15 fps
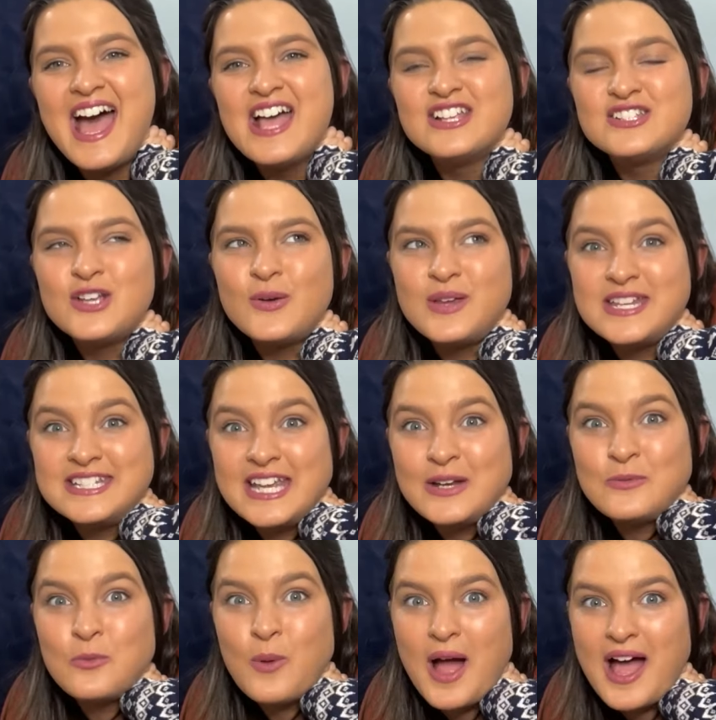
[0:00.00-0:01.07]
So he
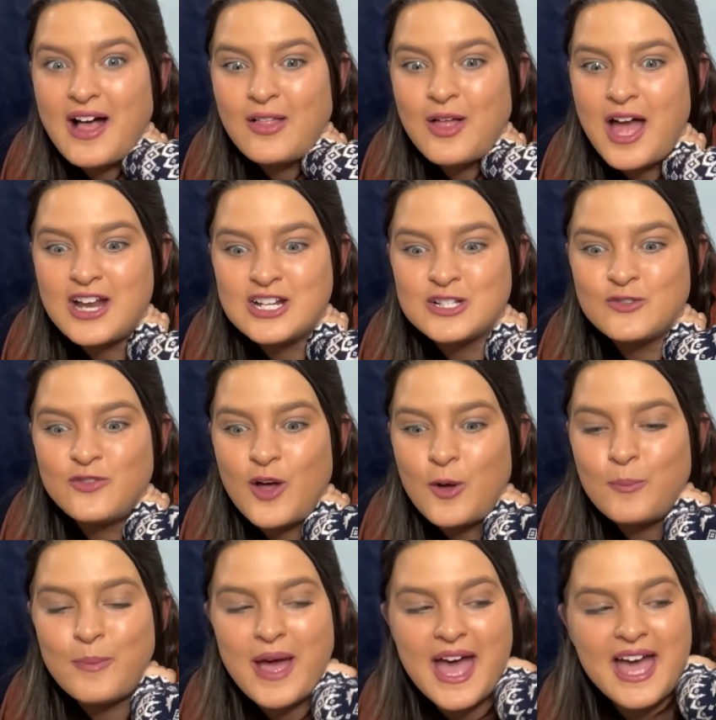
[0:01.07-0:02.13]
did well. I just
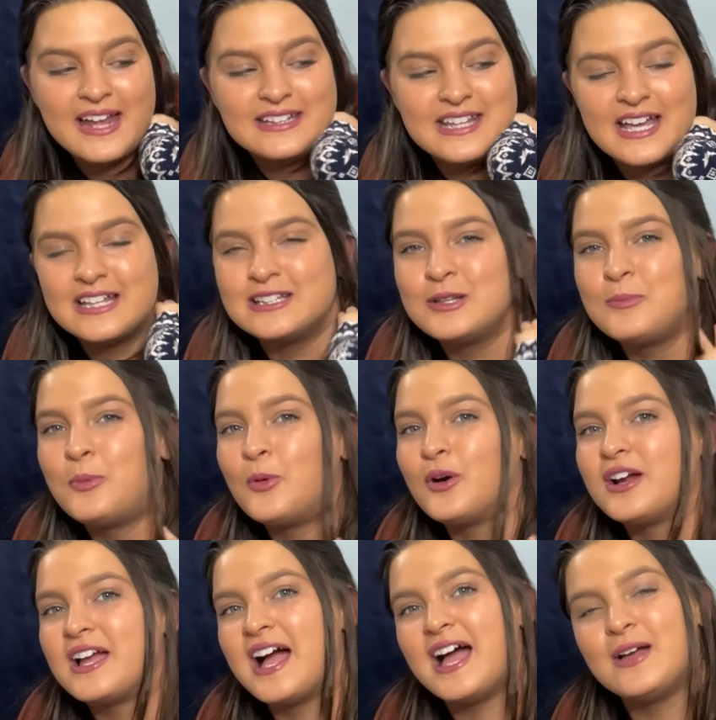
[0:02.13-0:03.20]
felt bad that the poor
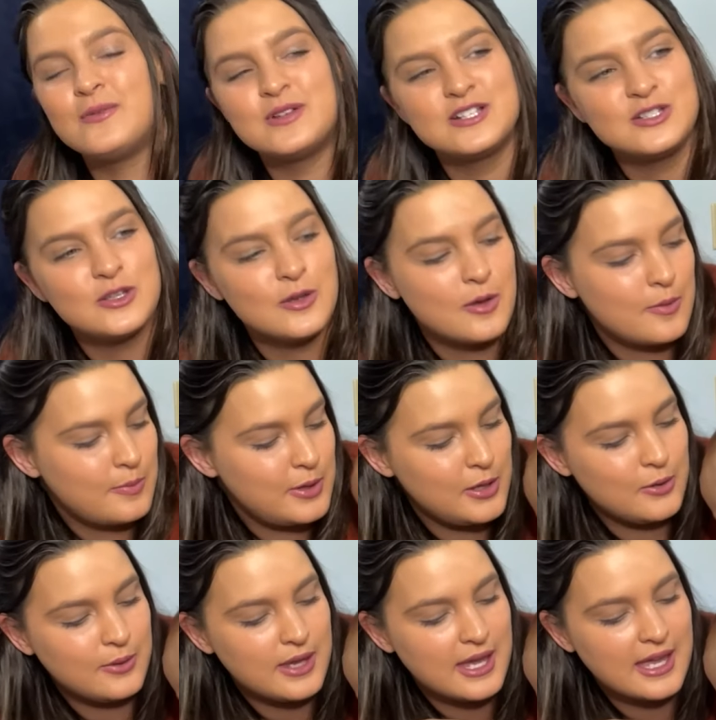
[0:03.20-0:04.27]
guy was
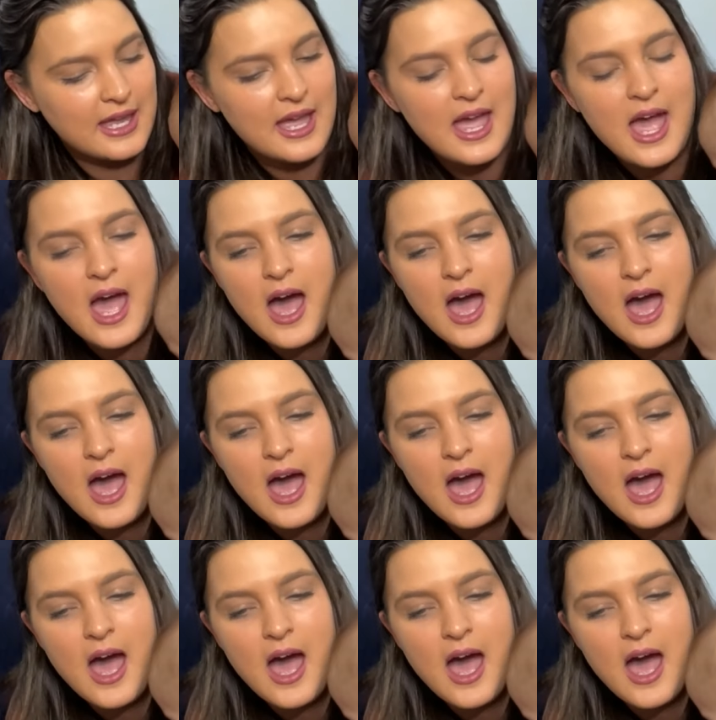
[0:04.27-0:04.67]
puking.